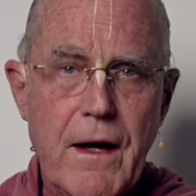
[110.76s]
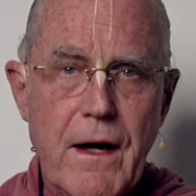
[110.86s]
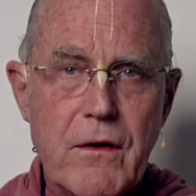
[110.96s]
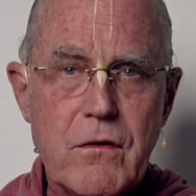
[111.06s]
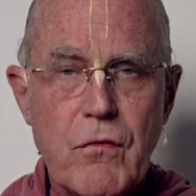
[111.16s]

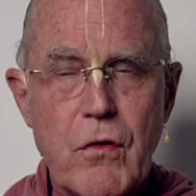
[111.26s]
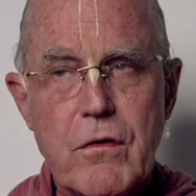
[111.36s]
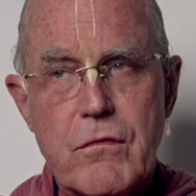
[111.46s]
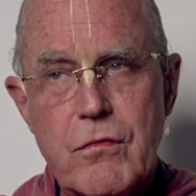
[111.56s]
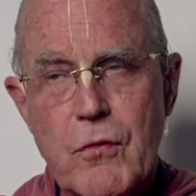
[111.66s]
And
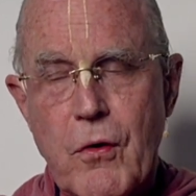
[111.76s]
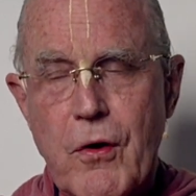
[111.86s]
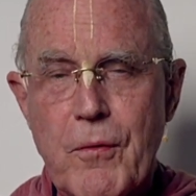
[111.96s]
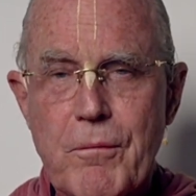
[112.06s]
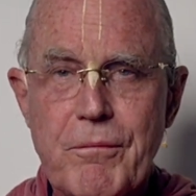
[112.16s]
devotees who
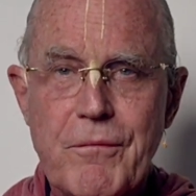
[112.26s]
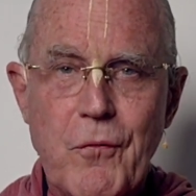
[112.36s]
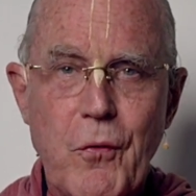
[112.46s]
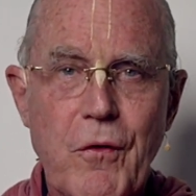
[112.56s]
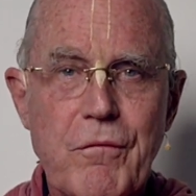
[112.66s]
are
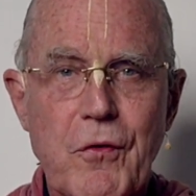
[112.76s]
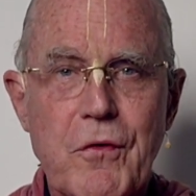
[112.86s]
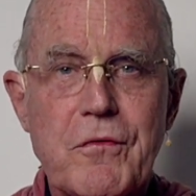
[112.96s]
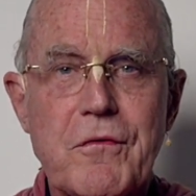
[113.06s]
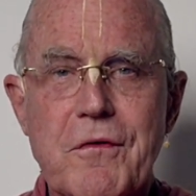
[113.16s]
well
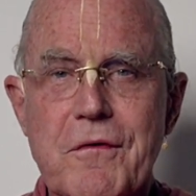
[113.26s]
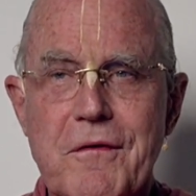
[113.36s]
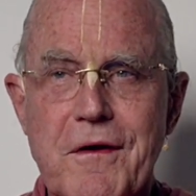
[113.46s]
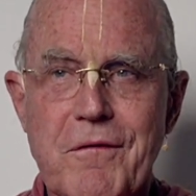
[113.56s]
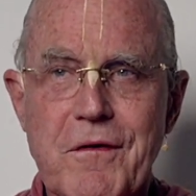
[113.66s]
versed
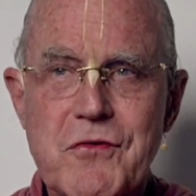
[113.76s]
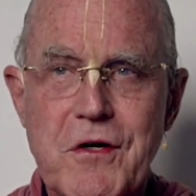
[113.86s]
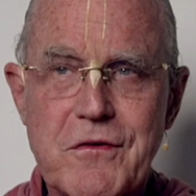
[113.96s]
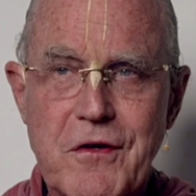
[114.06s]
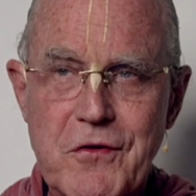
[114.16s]
in the
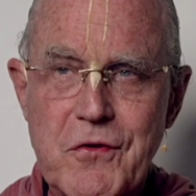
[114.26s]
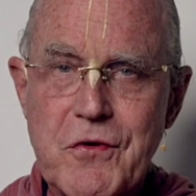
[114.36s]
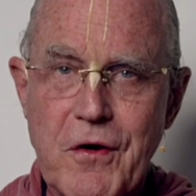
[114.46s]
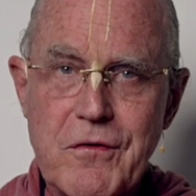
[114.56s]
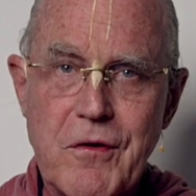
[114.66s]
Chaitanya
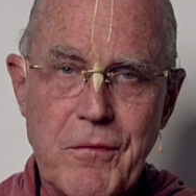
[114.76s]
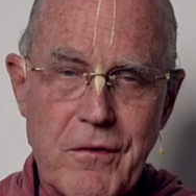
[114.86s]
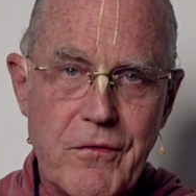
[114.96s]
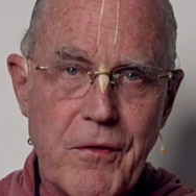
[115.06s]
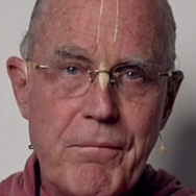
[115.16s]

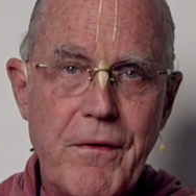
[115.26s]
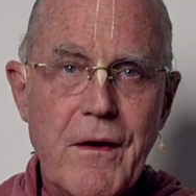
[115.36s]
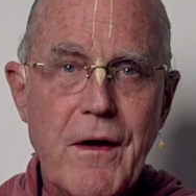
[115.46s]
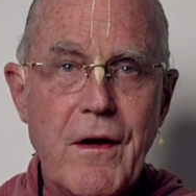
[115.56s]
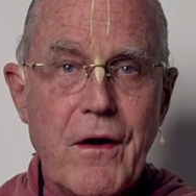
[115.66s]
Charitamrita
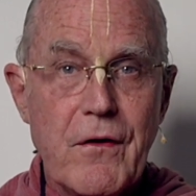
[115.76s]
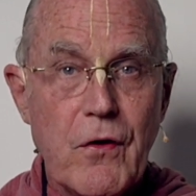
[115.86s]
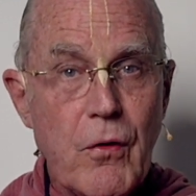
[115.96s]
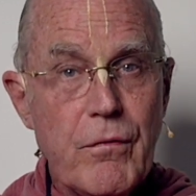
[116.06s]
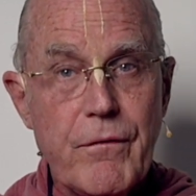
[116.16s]

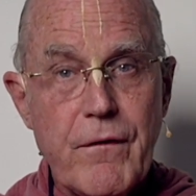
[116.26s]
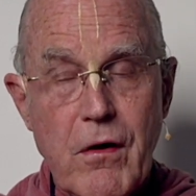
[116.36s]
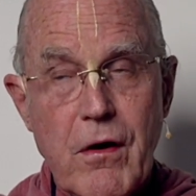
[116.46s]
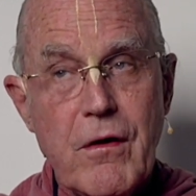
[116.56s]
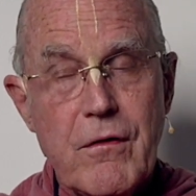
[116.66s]
know that there
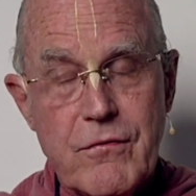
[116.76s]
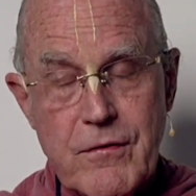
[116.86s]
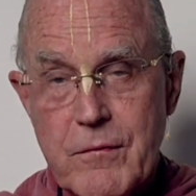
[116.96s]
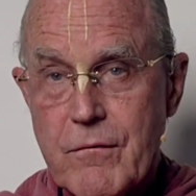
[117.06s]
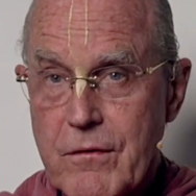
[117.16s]
are
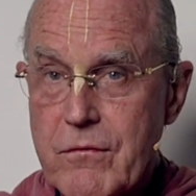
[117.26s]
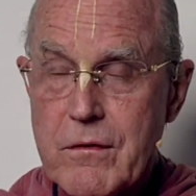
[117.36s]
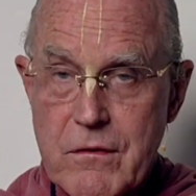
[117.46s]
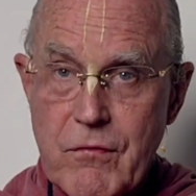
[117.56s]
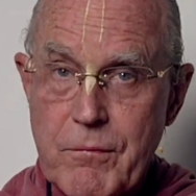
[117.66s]
some
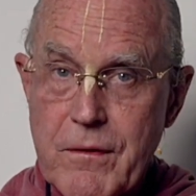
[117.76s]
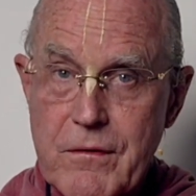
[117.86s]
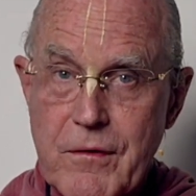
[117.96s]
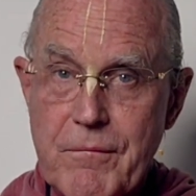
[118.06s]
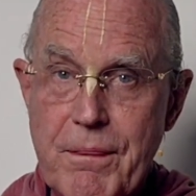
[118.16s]
differences of
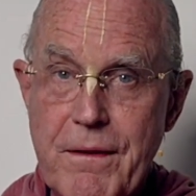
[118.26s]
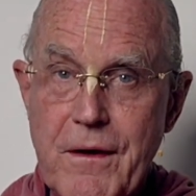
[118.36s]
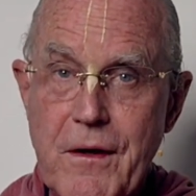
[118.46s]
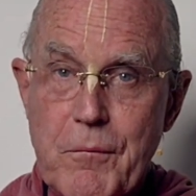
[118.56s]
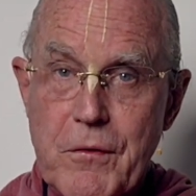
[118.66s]
opinion
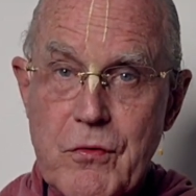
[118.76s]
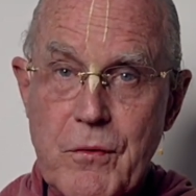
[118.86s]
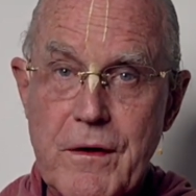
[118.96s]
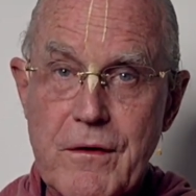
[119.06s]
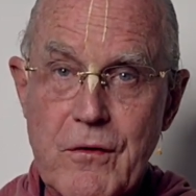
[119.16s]

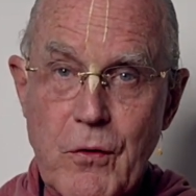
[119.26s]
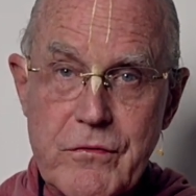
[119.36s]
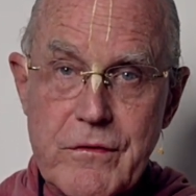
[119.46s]
between Lord